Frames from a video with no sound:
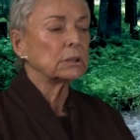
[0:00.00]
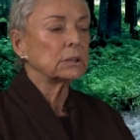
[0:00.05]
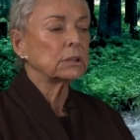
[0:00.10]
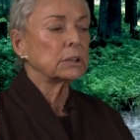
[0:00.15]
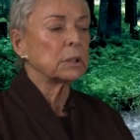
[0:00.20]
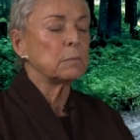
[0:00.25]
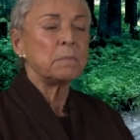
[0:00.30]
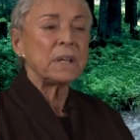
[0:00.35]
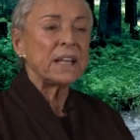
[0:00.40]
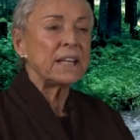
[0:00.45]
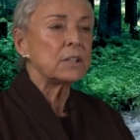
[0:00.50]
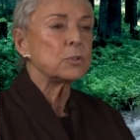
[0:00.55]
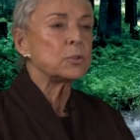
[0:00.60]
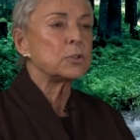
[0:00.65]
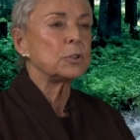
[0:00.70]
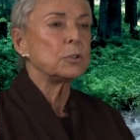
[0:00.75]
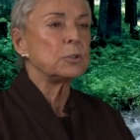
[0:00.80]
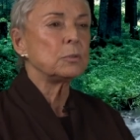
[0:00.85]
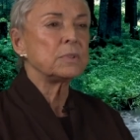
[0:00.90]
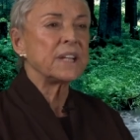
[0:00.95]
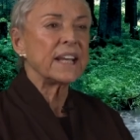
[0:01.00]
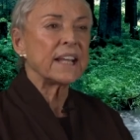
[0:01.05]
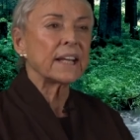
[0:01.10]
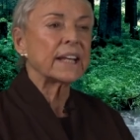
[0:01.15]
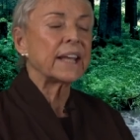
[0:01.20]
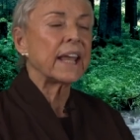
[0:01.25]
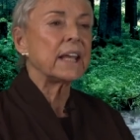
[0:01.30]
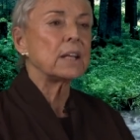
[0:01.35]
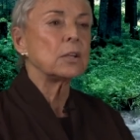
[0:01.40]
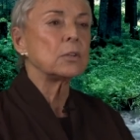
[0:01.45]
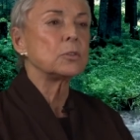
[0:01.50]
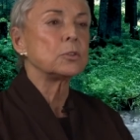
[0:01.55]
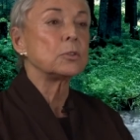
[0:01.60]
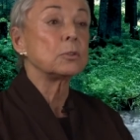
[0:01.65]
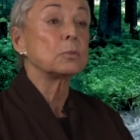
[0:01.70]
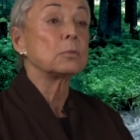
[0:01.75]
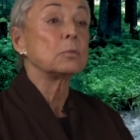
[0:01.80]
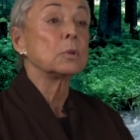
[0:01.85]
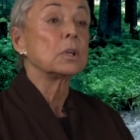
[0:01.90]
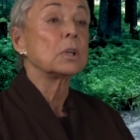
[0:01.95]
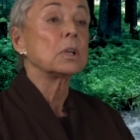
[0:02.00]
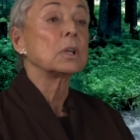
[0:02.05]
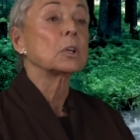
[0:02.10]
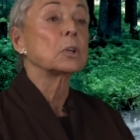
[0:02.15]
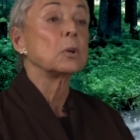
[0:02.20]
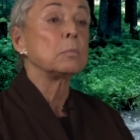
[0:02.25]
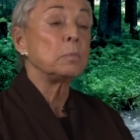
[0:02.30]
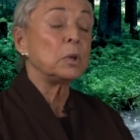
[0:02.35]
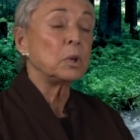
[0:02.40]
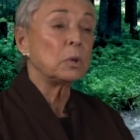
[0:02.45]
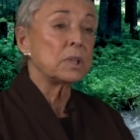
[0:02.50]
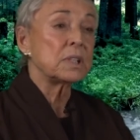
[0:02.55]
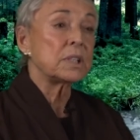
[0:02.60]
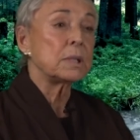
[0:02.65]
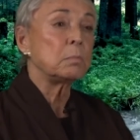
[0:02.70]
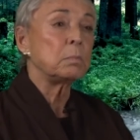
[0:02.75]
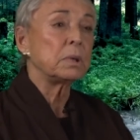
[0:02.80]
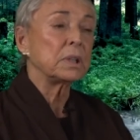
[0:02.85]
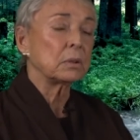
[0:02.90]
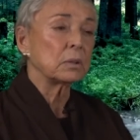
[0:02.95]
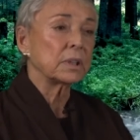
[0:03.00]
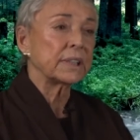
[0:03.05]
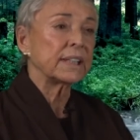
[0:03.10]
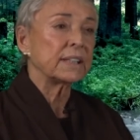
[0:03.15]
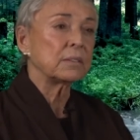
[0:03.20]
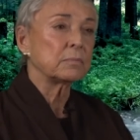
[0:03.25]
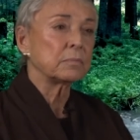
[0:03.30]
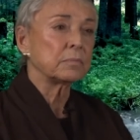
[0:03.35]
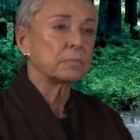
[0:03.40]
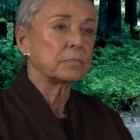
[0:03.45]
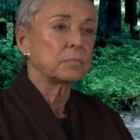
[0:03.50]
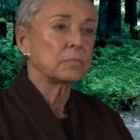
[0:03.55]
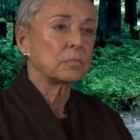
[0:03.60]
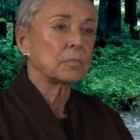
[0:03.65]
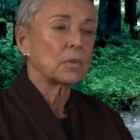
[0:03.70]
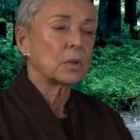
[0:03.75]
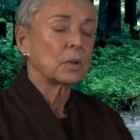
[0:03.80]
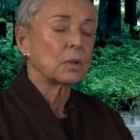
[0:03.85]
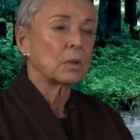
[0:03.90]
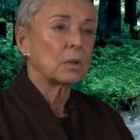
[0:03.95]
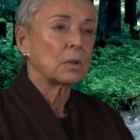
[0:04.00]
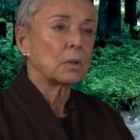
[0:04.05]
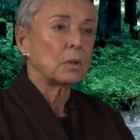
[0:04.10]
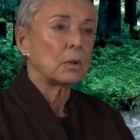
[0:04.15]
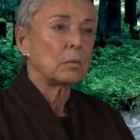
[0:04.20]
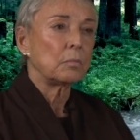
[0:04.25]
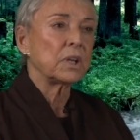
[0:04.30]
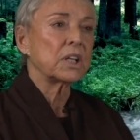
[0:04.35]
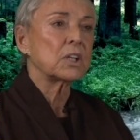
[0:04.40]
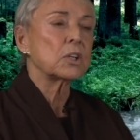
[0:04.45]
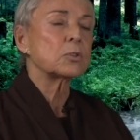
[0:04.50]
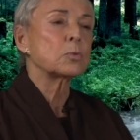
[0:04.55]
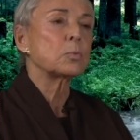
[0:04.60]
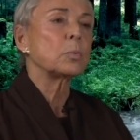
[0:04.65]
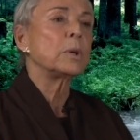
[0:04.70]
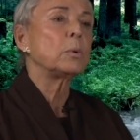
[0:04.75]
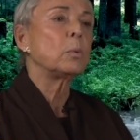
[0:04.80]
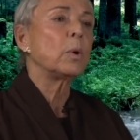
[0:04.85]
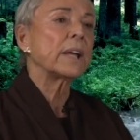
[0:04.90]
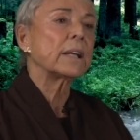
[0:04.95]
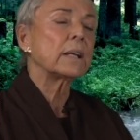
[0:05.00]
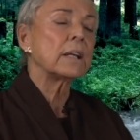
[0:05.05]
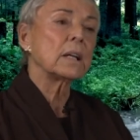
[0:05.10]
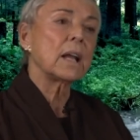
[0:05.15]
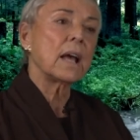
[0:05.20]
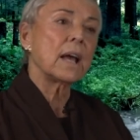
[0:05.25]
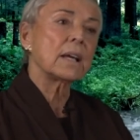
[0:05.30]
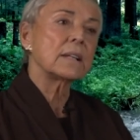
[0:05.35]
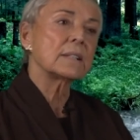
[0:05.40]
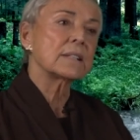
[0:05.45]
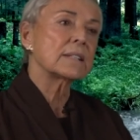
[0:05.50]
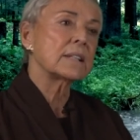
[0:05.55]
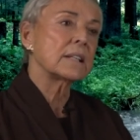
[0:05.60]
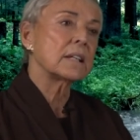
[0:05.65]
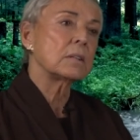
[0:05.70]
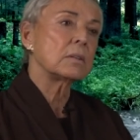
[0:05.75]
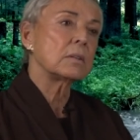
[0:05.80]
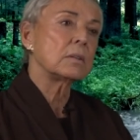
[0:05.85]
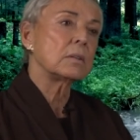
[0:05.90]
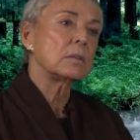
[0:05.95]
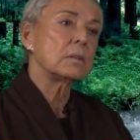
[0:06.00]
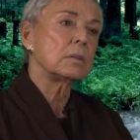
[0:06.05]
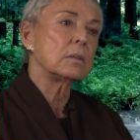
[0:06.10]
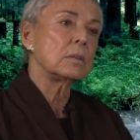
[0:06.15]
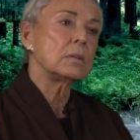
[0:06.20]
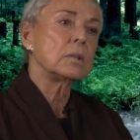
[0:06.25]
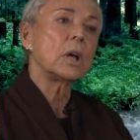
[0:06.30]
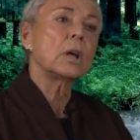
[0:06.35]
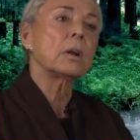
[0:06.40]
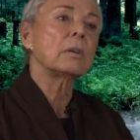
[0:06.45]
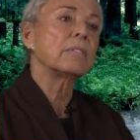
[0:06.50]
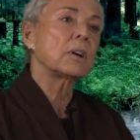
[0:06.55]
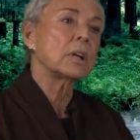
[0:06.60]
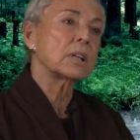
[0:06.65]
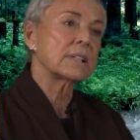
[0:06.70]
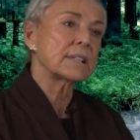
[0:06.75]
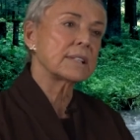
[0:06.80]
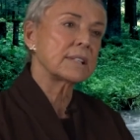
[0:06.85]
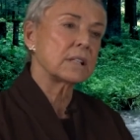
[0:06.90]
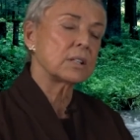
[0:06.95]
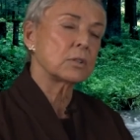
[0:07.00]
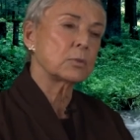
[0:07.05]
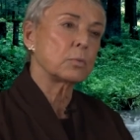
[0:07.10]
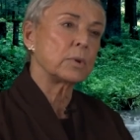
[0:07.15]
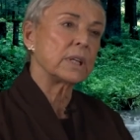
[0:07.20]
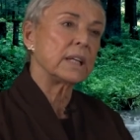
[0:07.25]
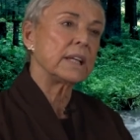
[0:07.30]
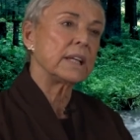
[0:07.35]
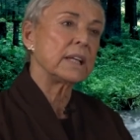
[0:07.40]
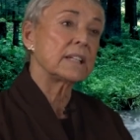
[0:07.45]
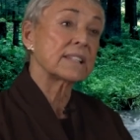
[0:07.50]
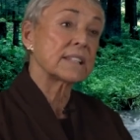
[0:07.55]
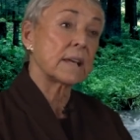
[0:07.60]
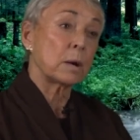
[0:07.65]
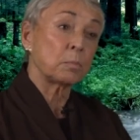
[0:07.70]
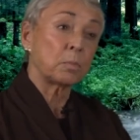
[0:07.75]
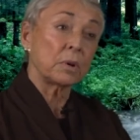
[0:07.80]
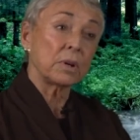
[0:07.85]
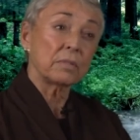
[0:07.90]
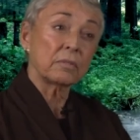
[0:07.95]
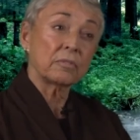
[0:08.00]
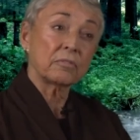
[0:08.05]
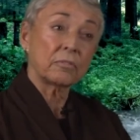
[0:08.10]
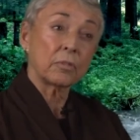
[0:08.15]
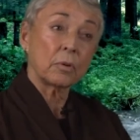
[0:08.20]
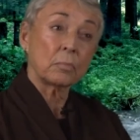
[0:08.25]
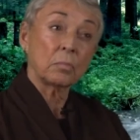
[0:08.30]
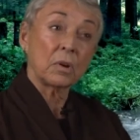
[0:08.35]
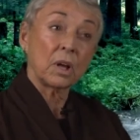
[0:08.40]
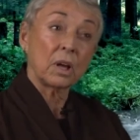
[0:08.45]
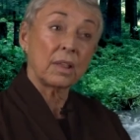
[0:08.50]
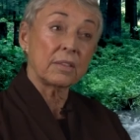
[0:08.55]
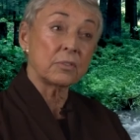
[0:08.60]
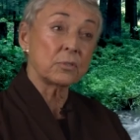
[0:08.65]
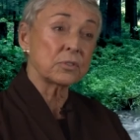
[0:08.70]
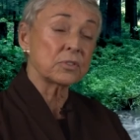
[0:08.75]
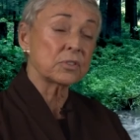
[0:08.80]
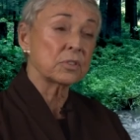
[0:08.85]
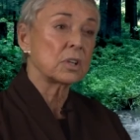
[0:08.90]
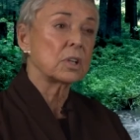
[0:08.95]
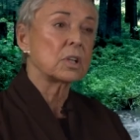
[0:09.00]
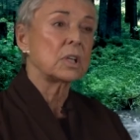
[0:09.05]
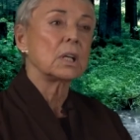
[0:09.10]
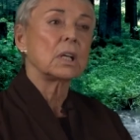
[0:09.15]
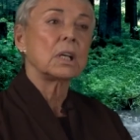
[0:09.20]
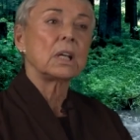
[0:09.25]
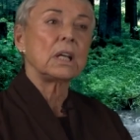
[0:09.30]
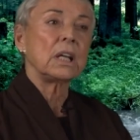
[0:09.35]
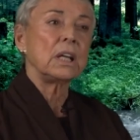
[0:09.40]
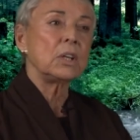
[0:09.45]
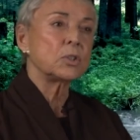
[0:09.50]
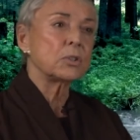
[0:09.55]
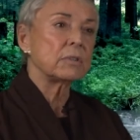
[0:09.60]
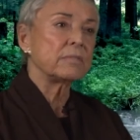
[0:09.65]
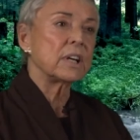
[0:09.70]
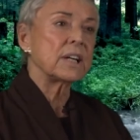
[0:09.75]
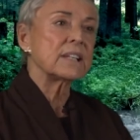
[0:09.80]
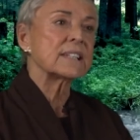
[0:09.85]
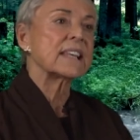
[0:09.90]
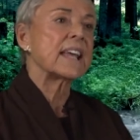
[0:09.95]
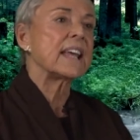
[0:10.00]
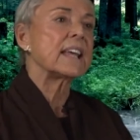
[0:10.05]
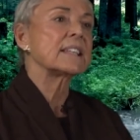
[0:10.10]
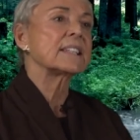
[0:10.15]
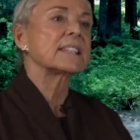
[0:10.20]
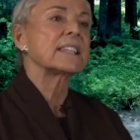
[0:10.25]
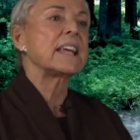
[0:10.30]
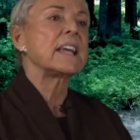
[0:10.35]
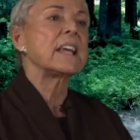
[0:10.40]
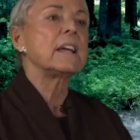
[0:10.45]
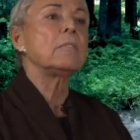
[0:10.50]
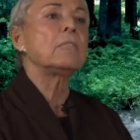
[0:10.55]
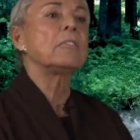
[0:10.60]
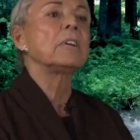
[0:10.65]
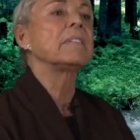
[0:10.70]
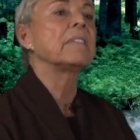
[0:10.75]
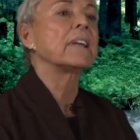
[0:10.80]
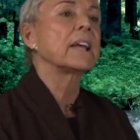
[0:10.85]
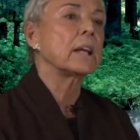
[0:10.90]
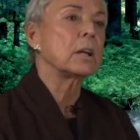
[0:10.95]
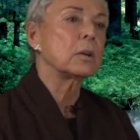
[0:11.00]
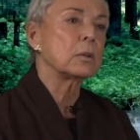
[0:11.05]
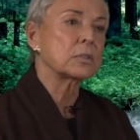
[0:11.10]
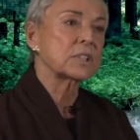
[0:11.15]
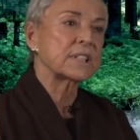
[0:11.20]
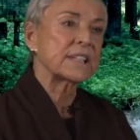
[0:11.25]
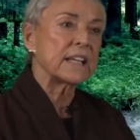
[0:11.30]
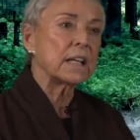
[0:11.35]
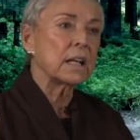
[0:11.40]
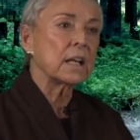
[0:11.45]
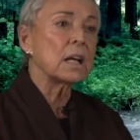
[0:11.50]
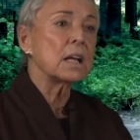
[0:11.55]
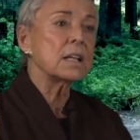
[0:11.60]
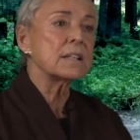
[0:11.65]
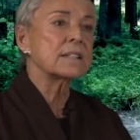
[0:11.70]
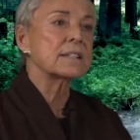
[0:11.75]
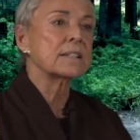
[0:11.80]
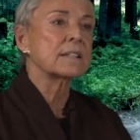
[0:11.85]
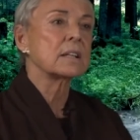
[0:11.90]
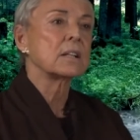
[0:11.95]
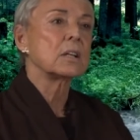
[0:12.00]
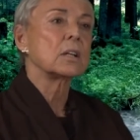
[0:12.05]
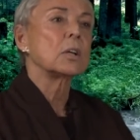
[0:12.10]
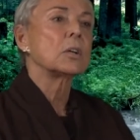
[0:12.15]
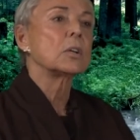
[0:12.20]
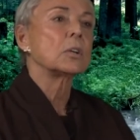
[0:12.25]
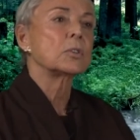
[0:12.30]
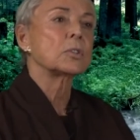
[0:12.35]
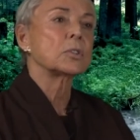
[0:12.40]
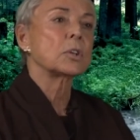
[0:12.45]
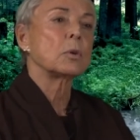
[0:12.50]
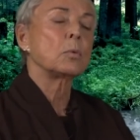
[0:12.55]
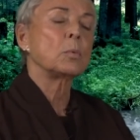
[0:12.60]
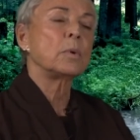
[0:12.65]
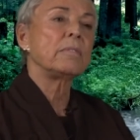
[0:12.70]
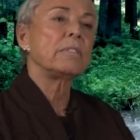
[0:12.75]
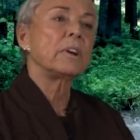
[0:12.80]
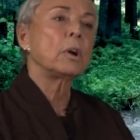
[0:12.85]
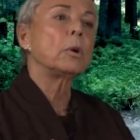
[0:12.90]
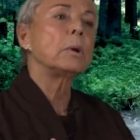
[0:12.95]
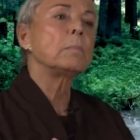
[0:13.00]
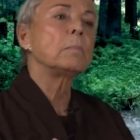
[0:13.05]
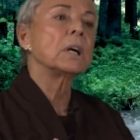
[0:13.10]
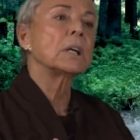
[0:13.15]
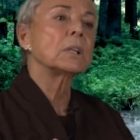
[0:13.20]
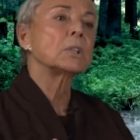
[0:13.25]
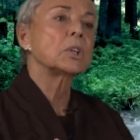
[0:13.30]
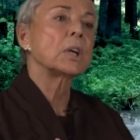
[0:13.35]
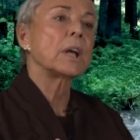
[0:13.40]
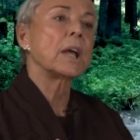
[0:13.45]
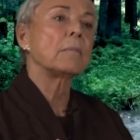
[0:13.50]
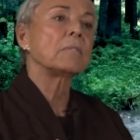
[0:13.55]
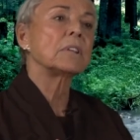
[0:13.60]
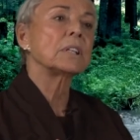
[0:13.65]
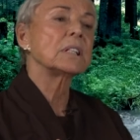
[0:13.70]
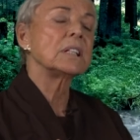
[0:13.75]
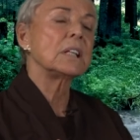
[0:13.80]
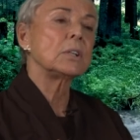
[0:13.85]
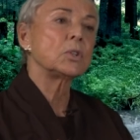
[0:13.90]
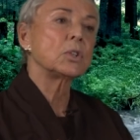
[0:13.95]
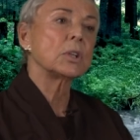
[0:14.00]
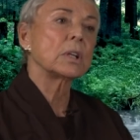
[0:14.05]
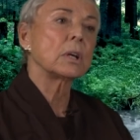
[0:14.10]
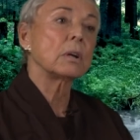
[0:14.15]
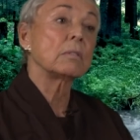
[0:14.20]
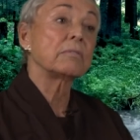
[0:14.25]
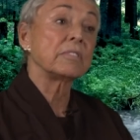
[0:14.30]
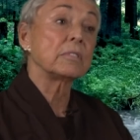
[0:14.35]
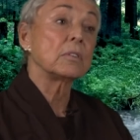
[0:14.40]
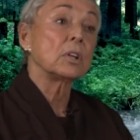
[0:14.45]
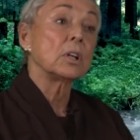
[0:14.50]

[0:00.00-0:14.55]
committed to, dedicated to community building because we recognize that none of us is really separate from others. Each of us has everything else in us, so we very much have the teaching of